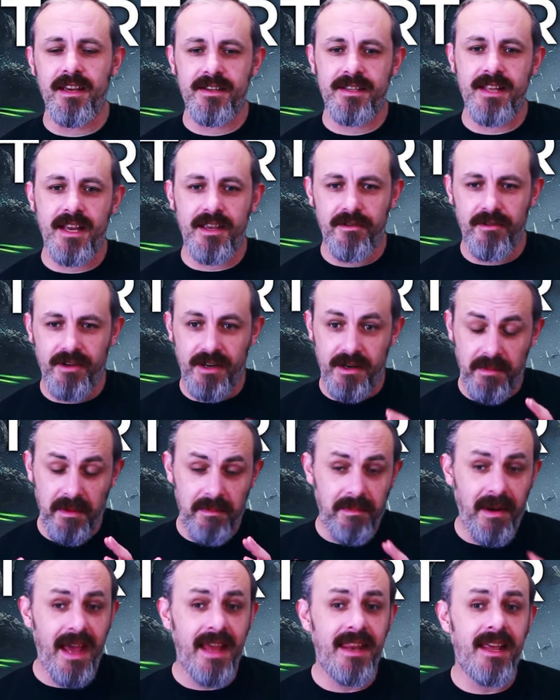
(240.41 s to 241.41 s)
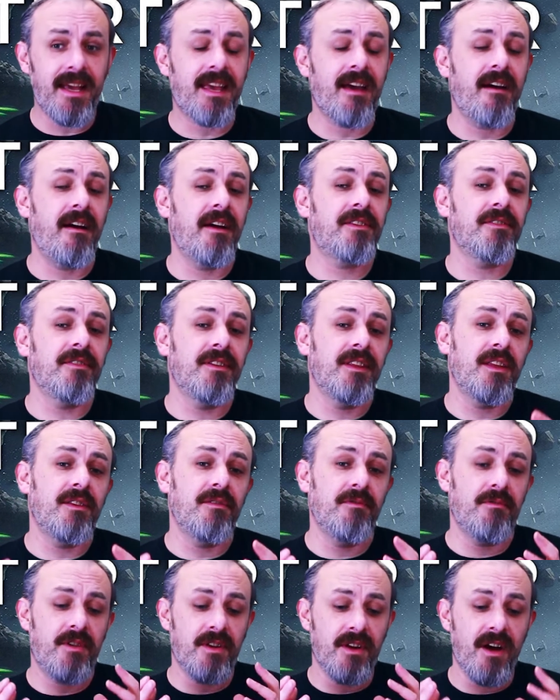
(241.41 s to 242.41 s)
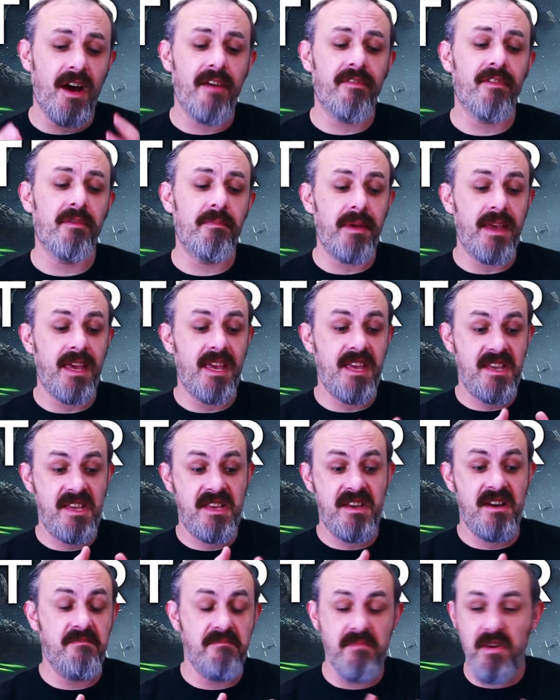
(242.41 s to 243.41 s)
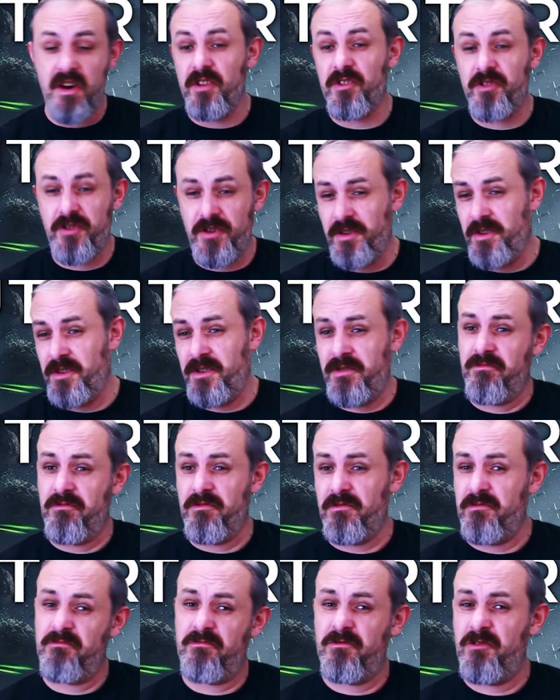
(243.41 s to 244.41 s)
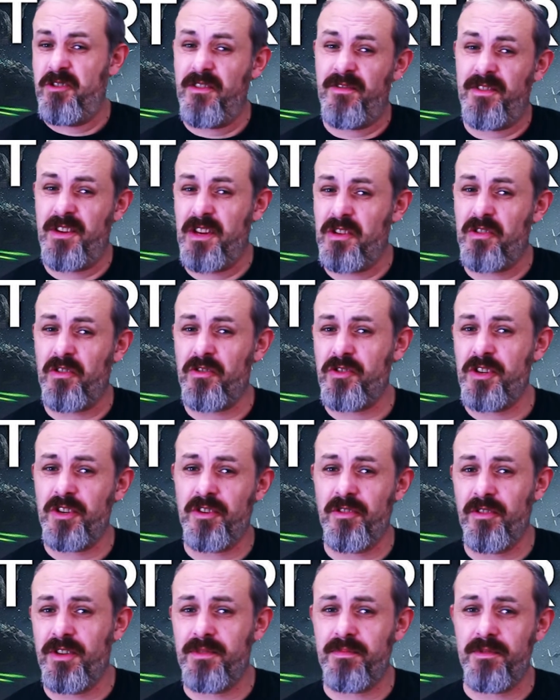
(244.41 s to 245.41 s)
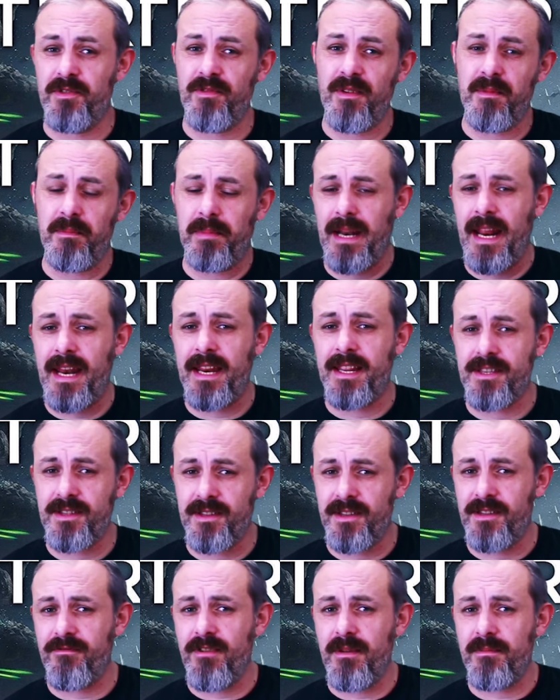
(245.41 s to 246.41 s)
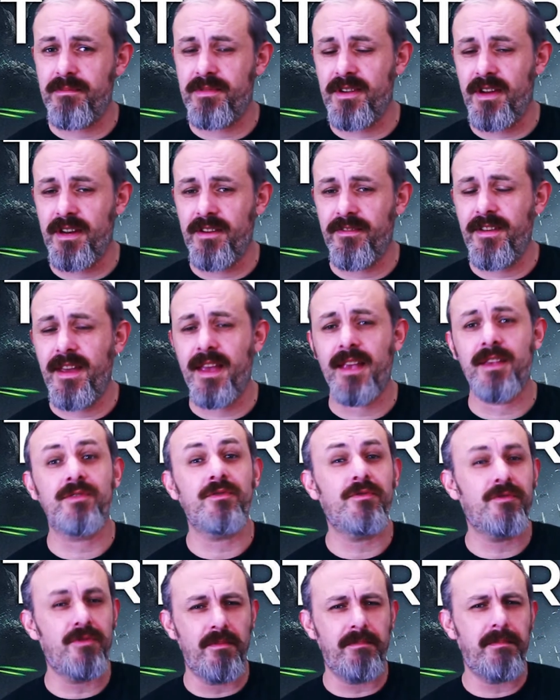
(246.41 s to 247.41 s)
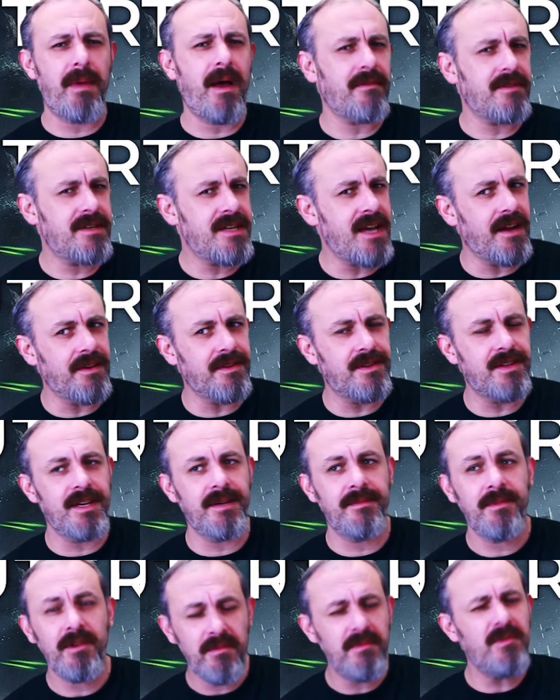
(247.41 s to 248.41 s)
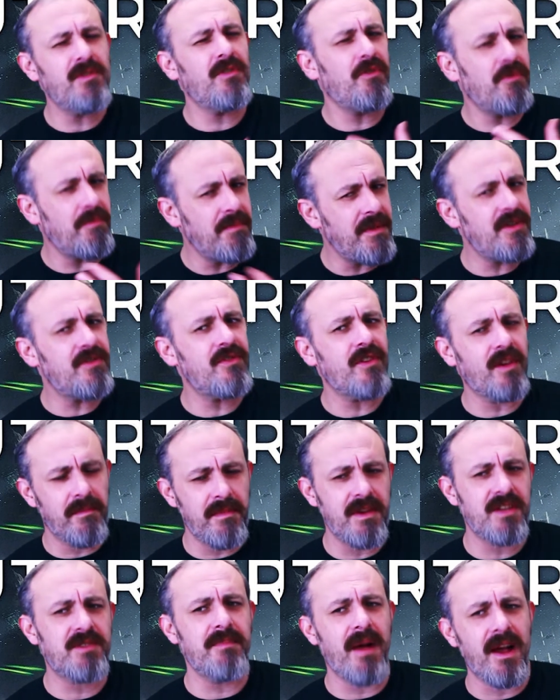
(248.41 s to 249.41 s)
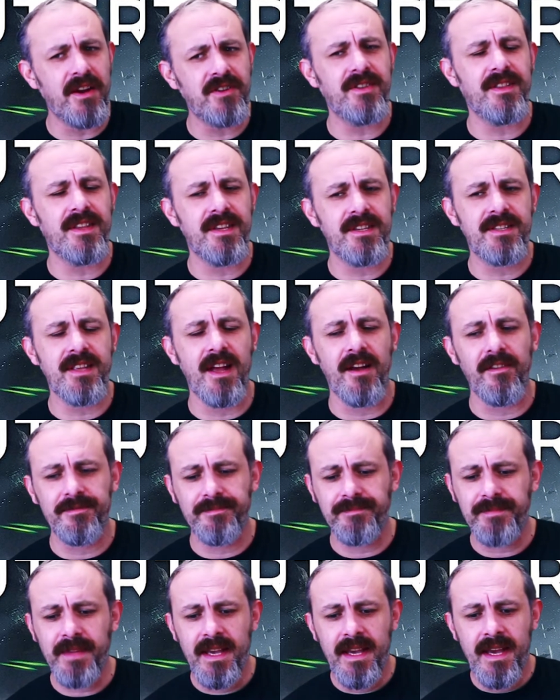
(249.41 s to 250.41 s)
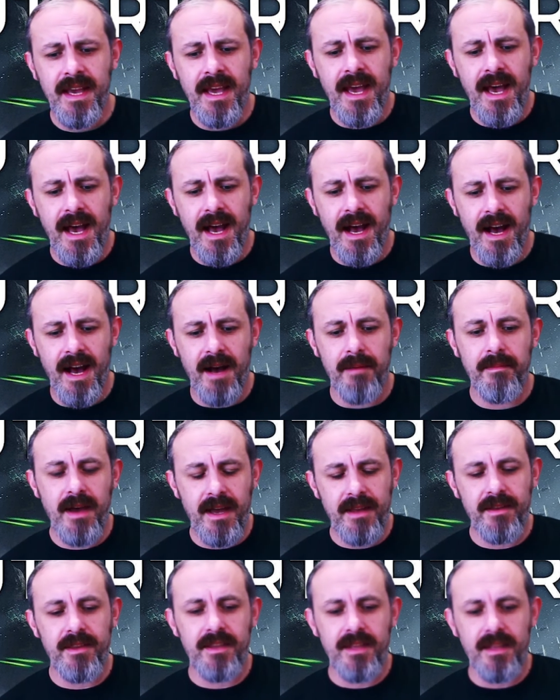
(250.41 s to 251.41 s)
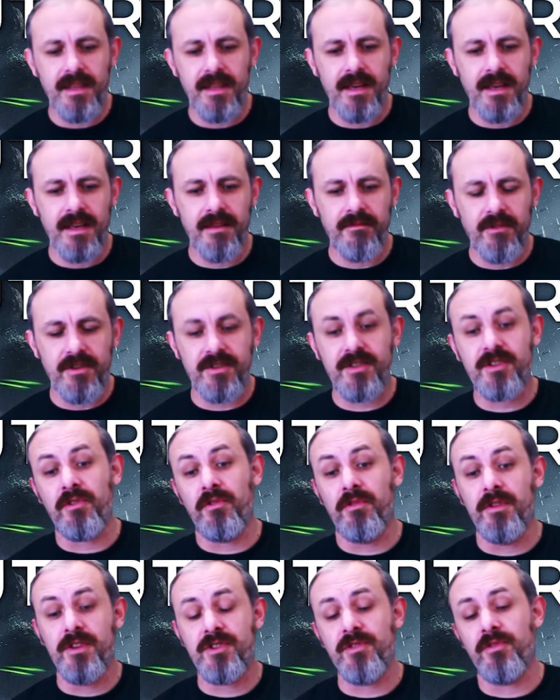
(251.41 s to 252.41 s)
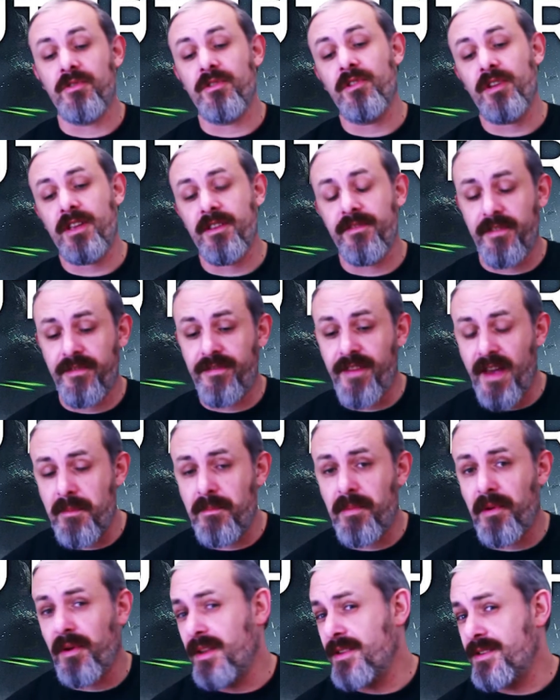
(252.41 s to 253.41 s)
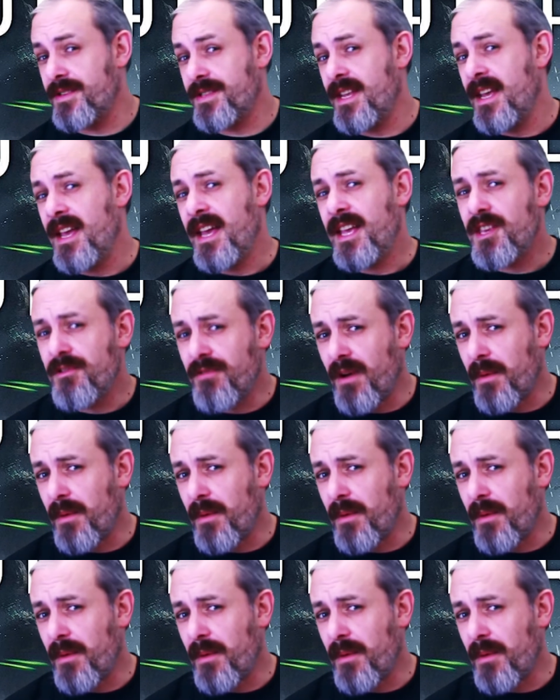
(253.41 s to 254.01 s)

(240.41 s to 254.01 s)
is that you're going to be playing that character, and then you can either be a merchant, you're shifting dodgy goods between planets and the rim side of things, or you're a bounty hunter, or you're all moving a mishmash of this stuff. And what's cool is you're looking for fame points. You